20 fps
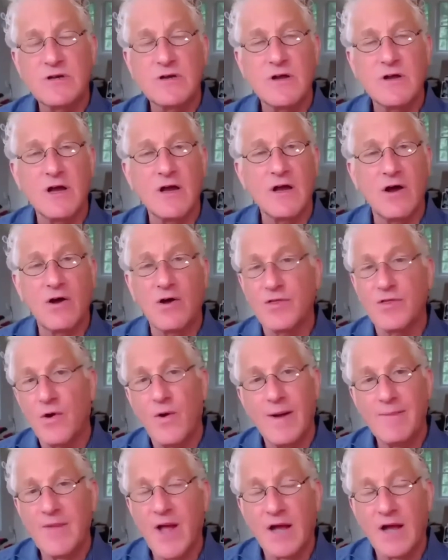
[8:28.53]
although
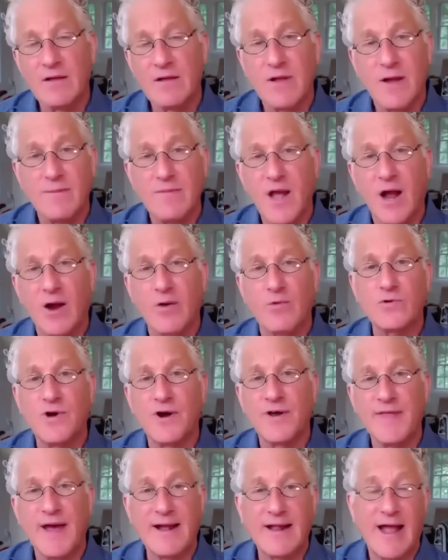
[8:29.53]
I'm not
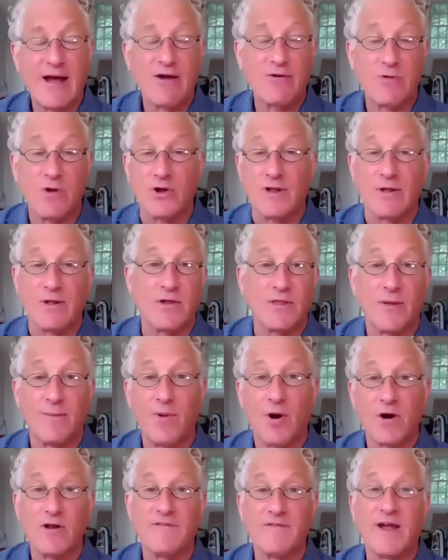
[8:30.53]
ruling that out on the
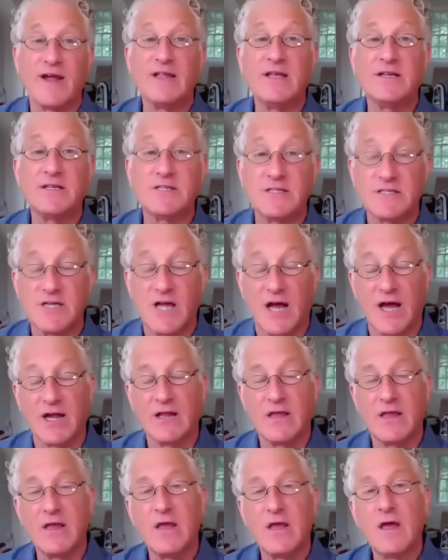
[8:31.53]
part of any
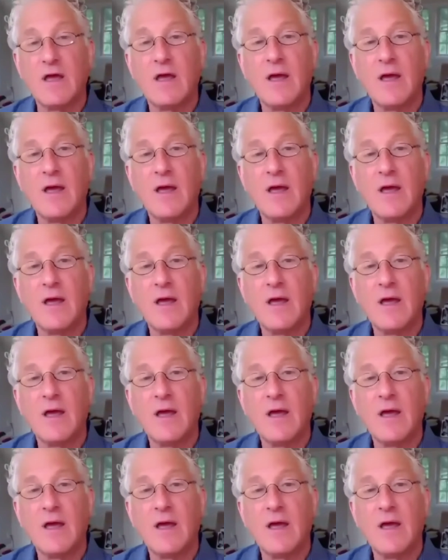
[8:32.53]
society,